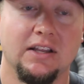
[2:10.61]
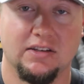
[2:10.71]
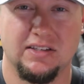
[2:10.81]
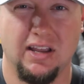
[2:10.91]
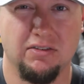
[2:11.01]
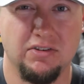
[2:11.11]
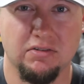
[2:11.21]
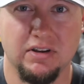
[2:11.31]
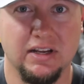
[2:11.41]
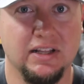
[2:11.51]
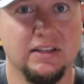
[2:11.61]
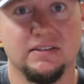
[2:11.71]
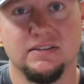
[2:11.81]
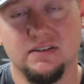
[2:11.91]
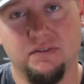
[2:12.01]
to see how dirty it
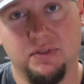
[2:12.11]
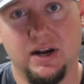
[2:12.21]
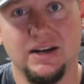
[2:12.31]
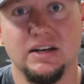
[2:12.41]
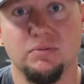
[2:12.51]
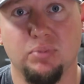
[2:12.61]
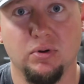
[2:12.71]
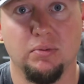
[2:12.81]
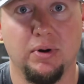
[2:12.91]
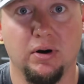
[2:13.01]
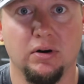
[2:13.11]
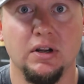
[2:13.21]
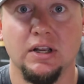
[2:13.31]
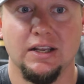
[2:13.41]
is and something I need to pull apart.